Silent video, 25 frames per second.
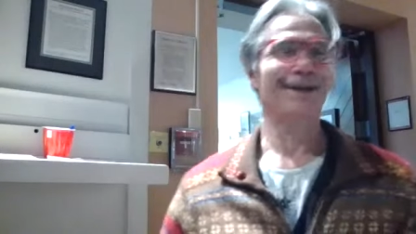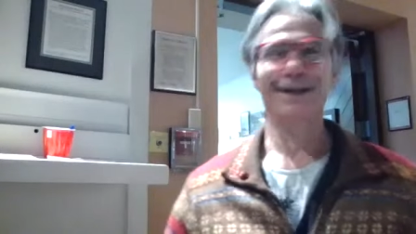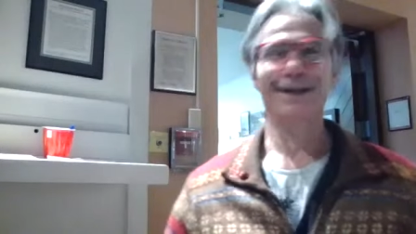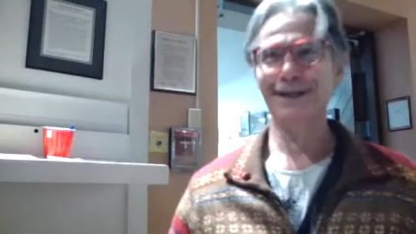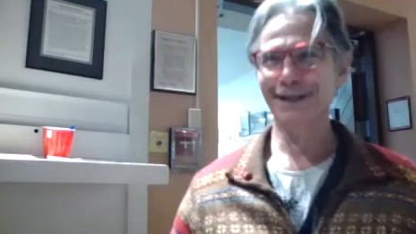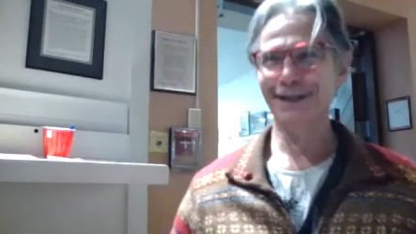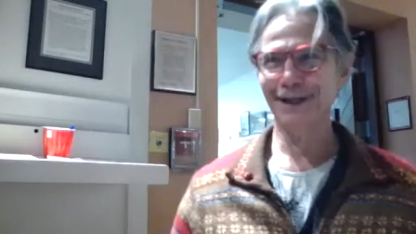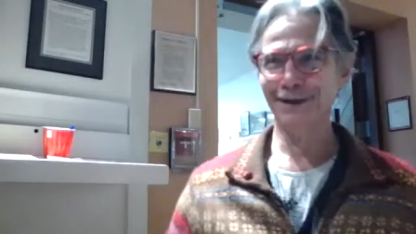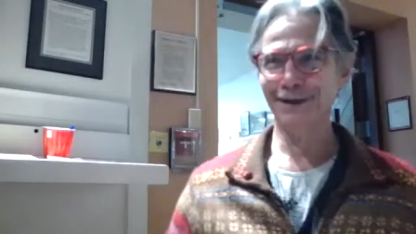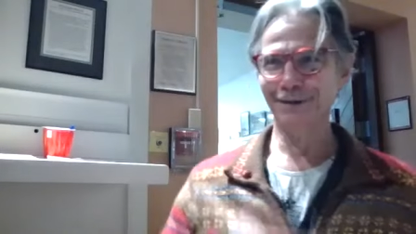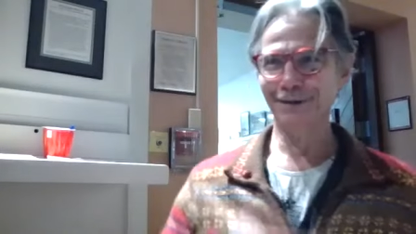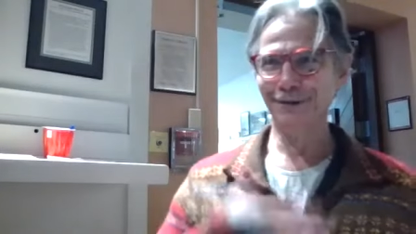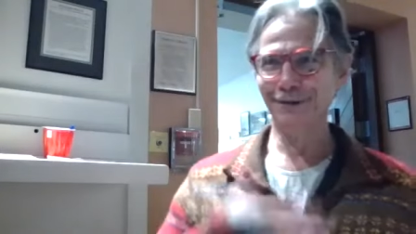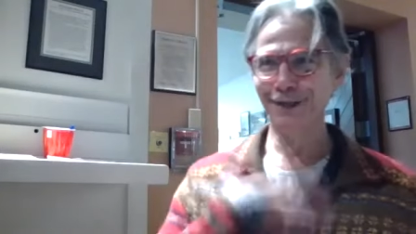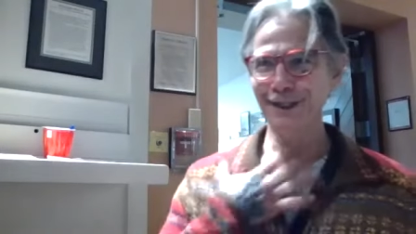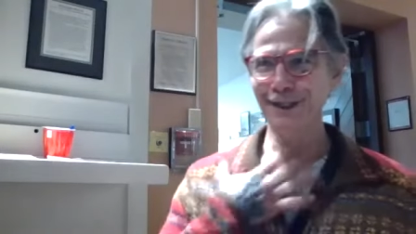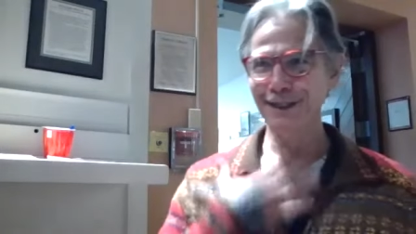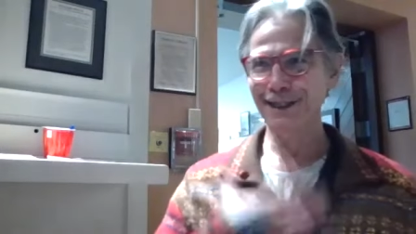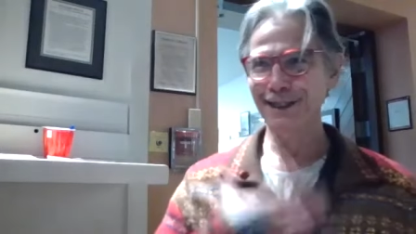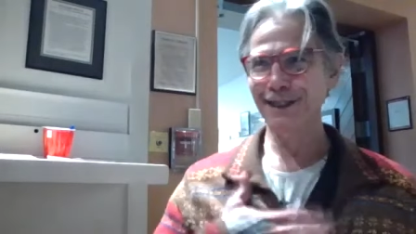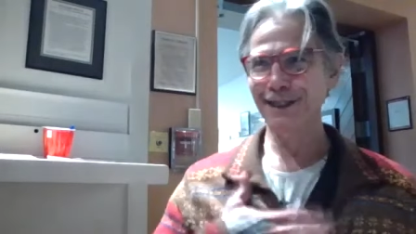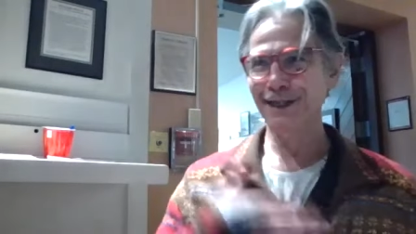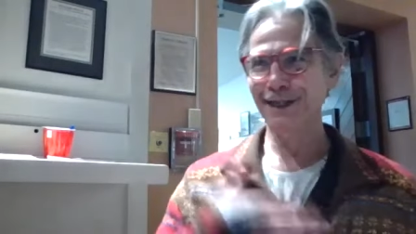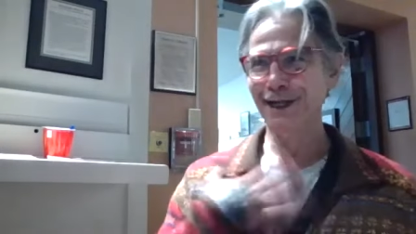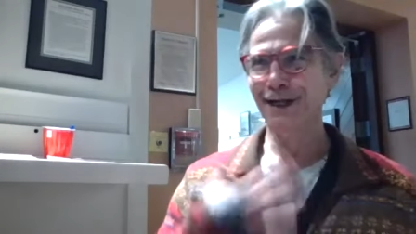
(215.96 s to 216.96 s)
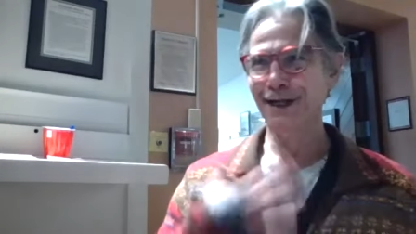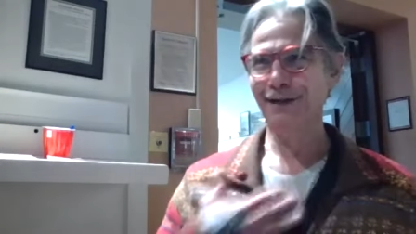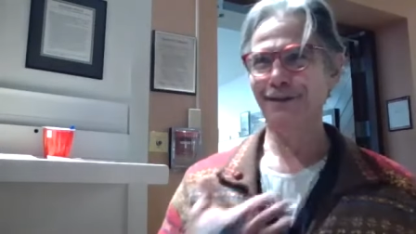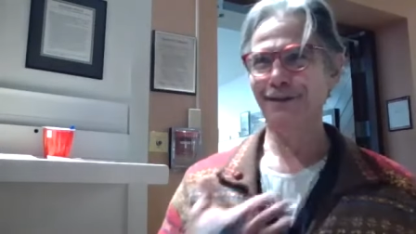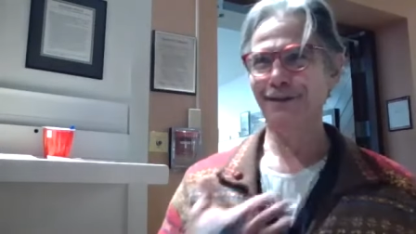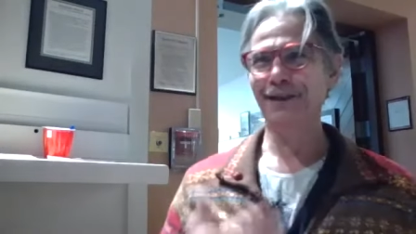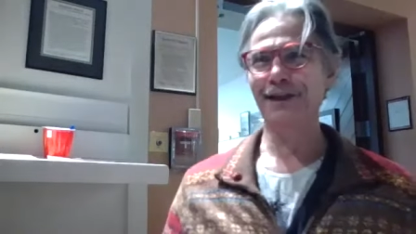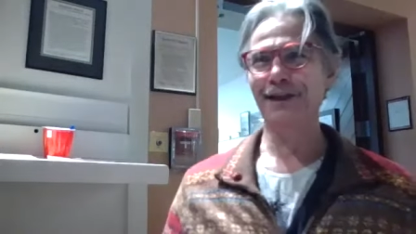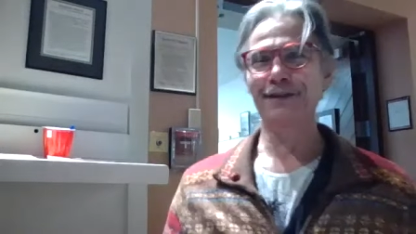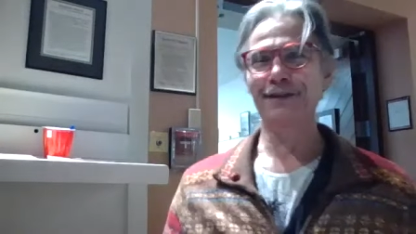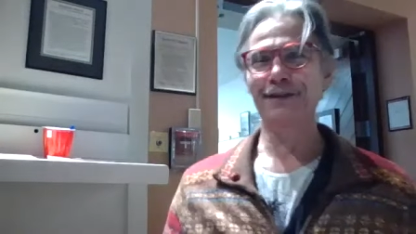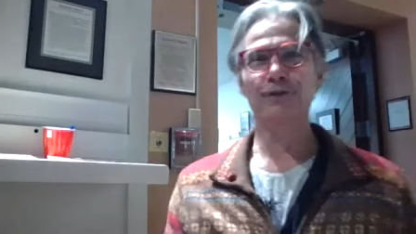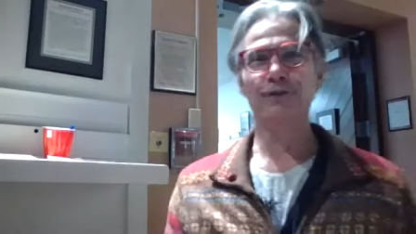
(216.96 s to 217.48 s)
I get really uh,
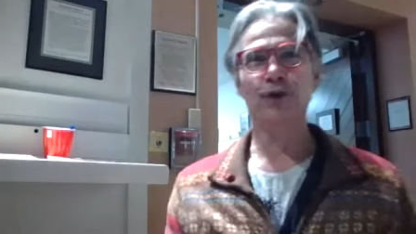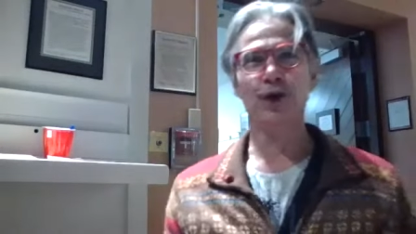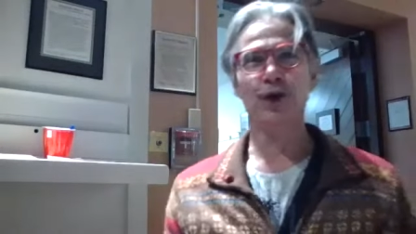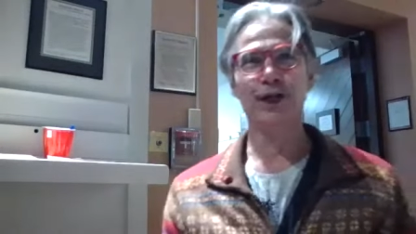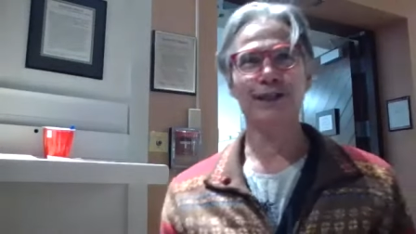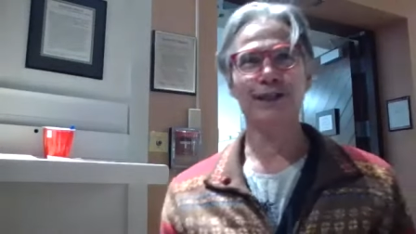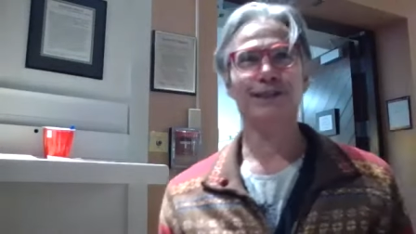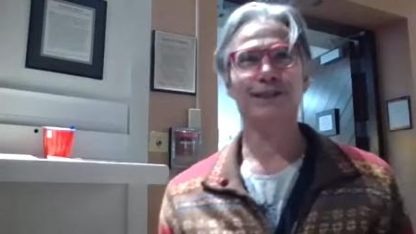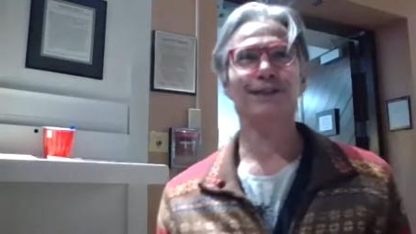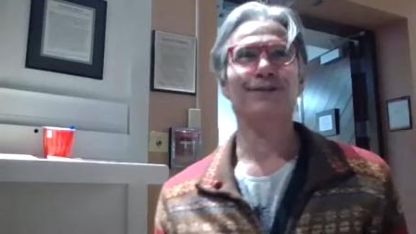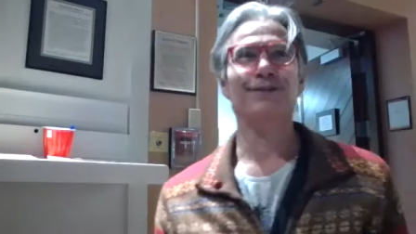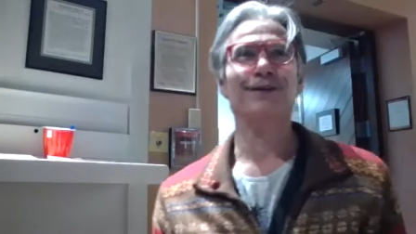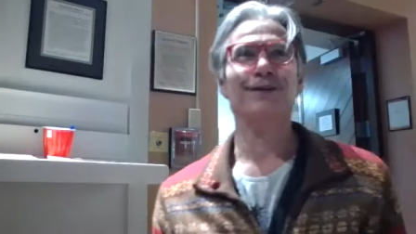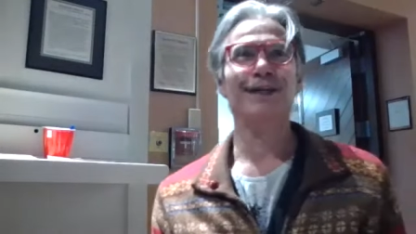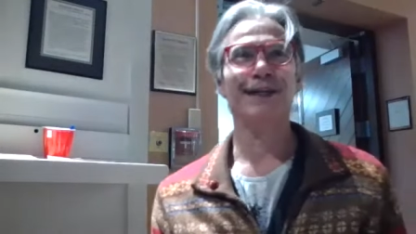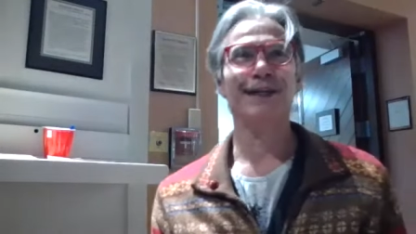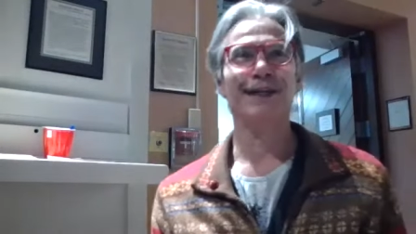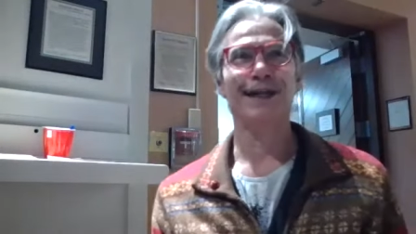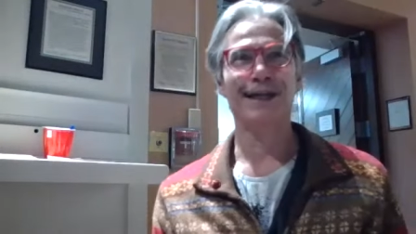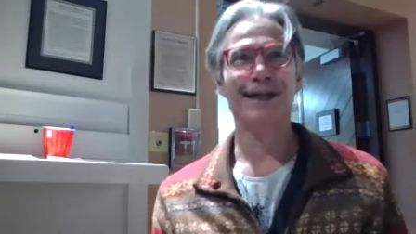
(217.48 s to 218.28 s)
thin voiced when